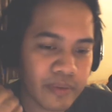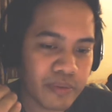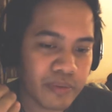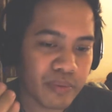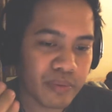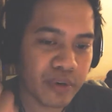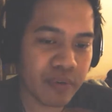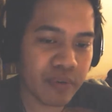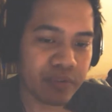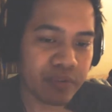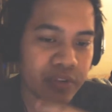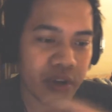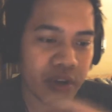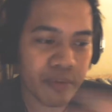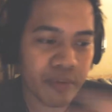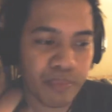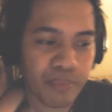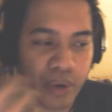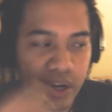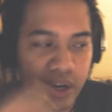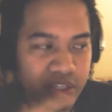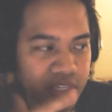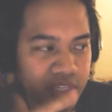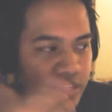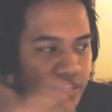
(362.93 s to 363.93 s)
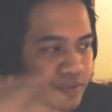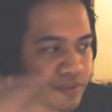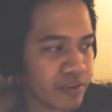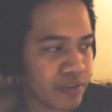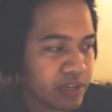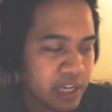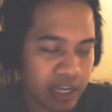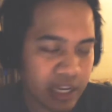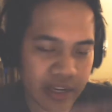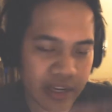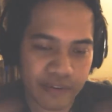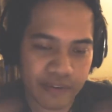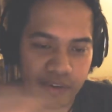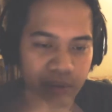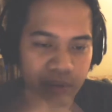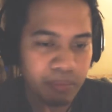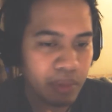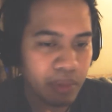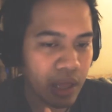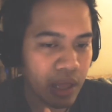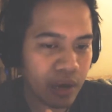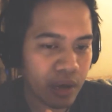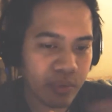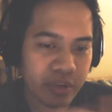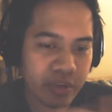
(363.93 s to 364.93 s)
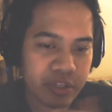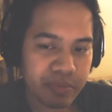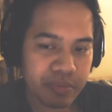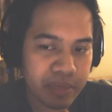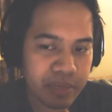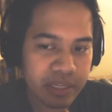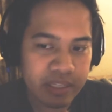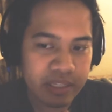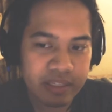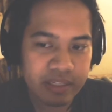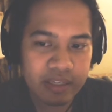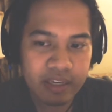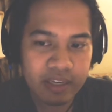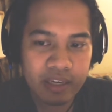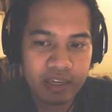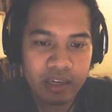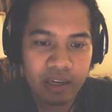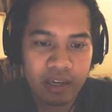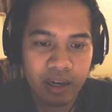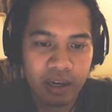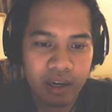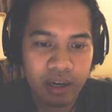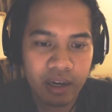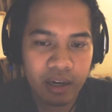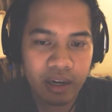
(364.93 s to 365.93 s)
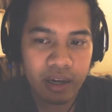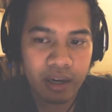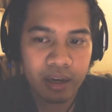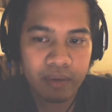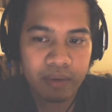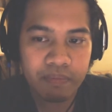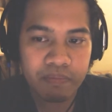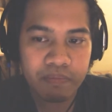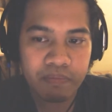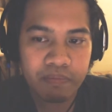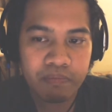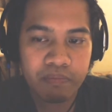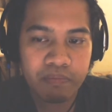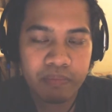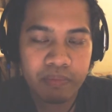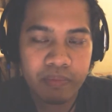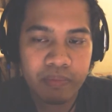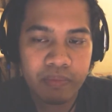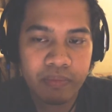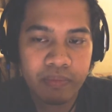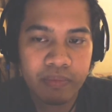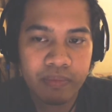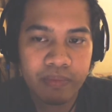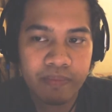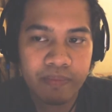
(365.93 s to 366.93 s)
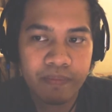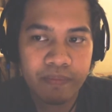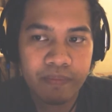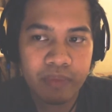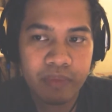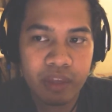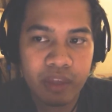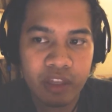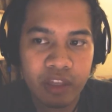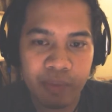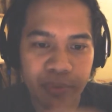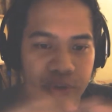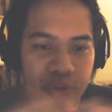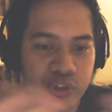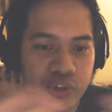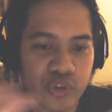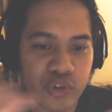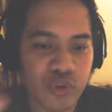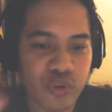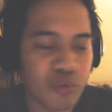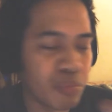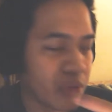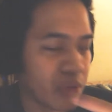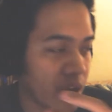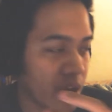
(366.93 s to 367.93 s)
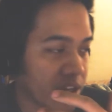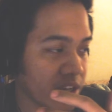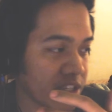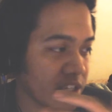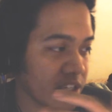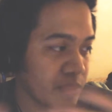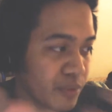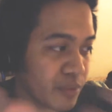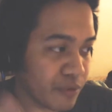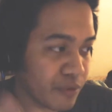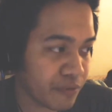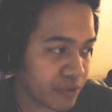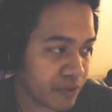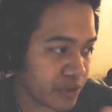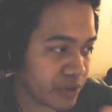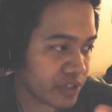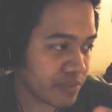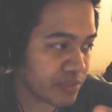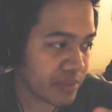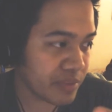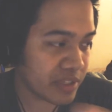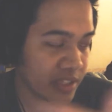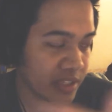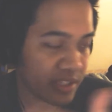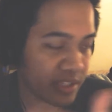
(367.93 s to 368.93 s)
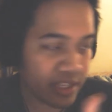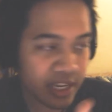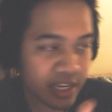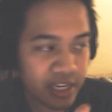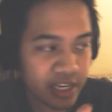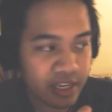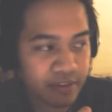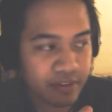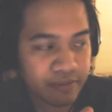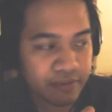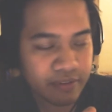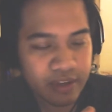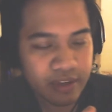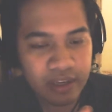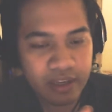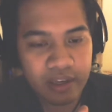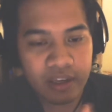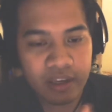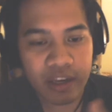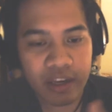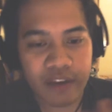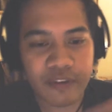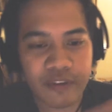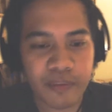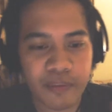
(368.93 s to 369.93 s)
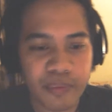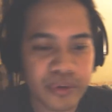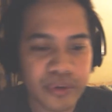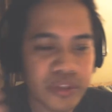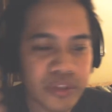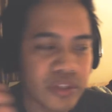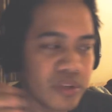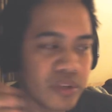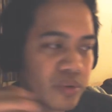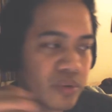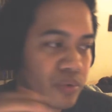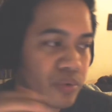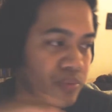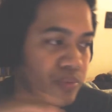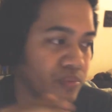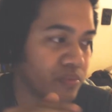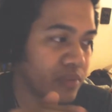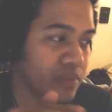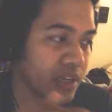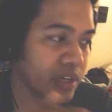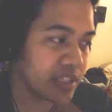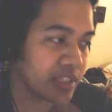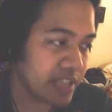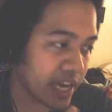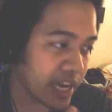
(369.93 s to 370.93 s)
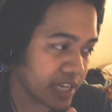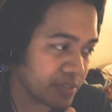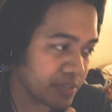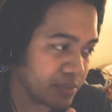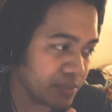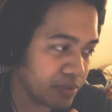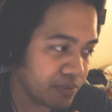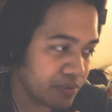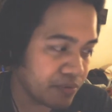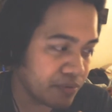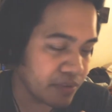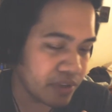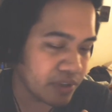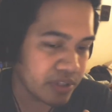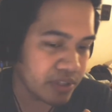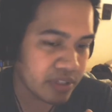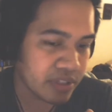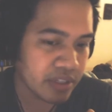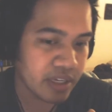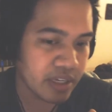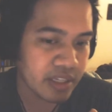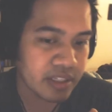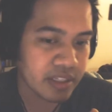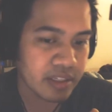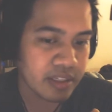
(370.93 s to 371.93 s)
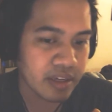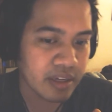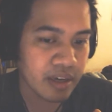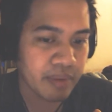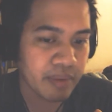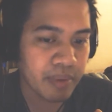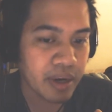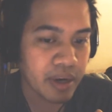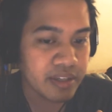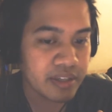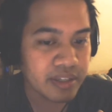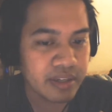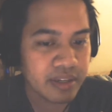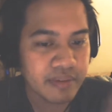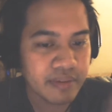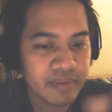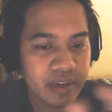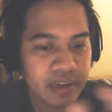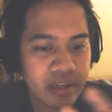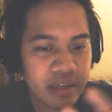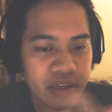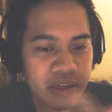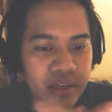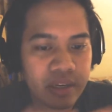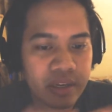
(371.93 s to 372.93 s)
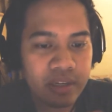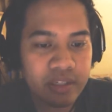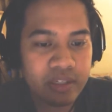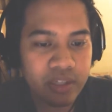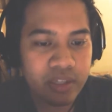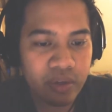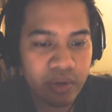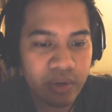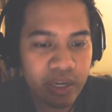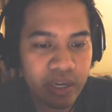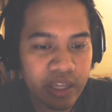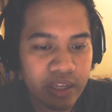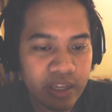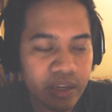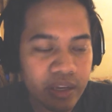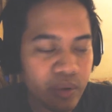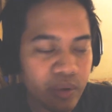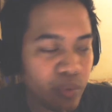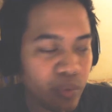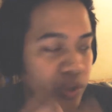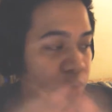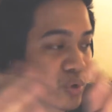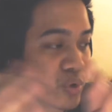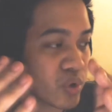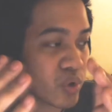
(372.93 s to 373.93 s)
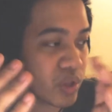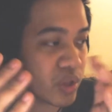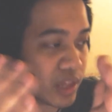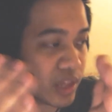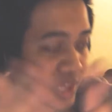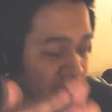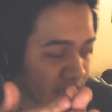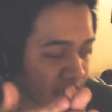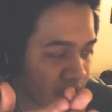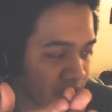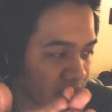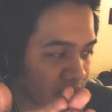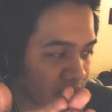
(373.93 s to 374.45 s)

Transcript: moves are positive or negative on block, which means the person who blocked can move first, means it's negative. If the person who attacked moved first, it's positive. So when you clank,